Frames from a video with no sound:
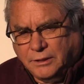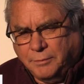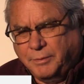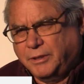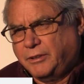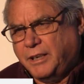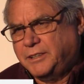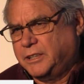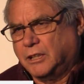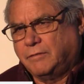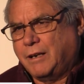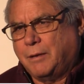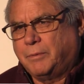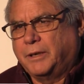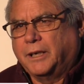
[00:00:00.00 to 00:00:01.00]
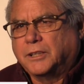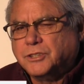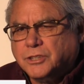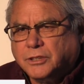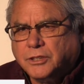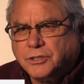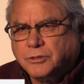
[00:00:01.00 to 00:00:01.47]
there's been a great deal of
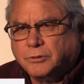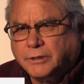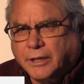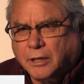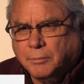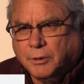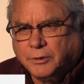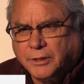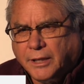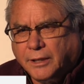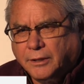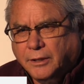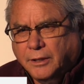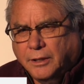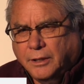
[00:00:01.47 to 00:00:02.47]
apprehension. There's no doubt about that.